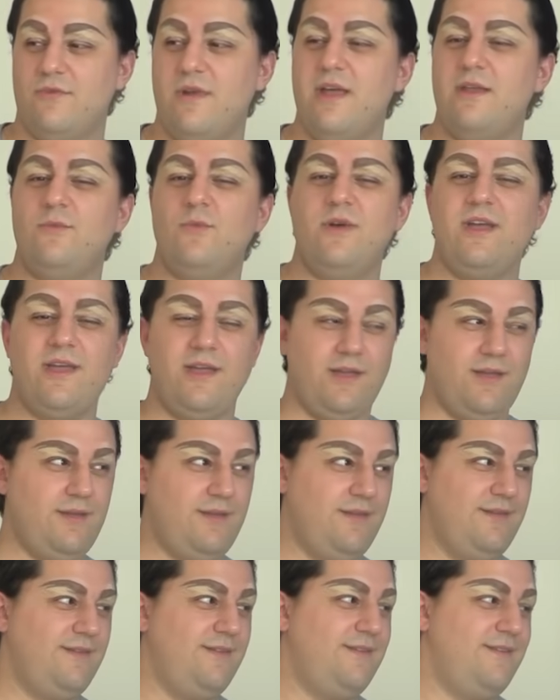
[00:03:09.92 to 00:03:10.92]
red wig,
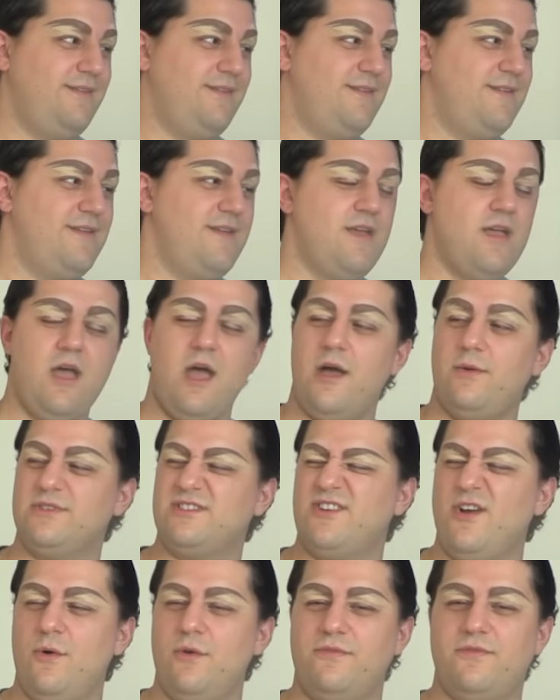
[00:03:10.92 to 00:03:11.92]
I
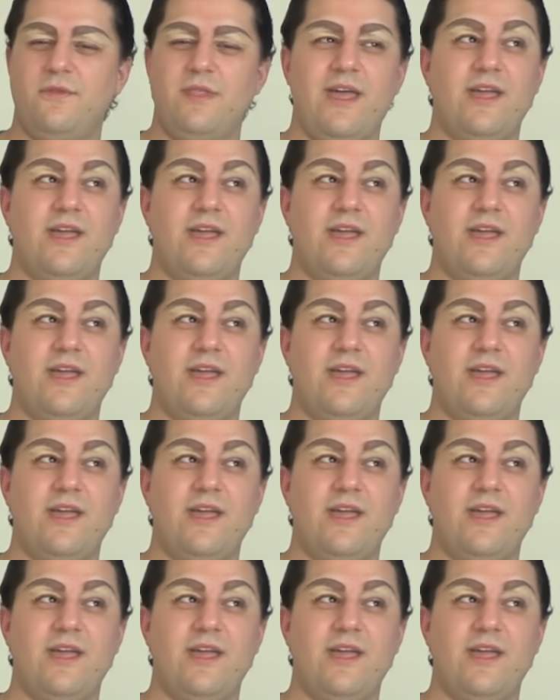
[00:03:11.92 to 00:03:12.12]
was going for